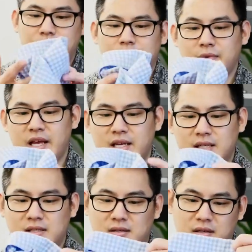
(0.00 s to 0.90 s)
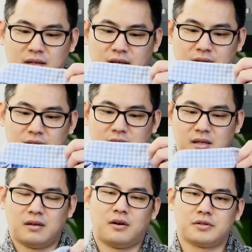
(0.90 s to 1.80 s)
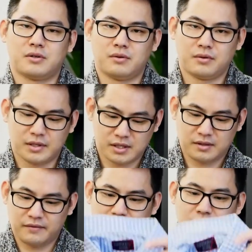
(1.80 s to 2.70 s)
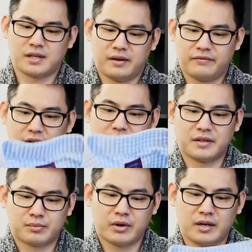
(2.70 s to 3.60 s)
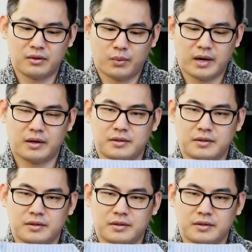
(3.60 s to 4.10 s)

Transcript: Next is also this first time finding this brand in the wild,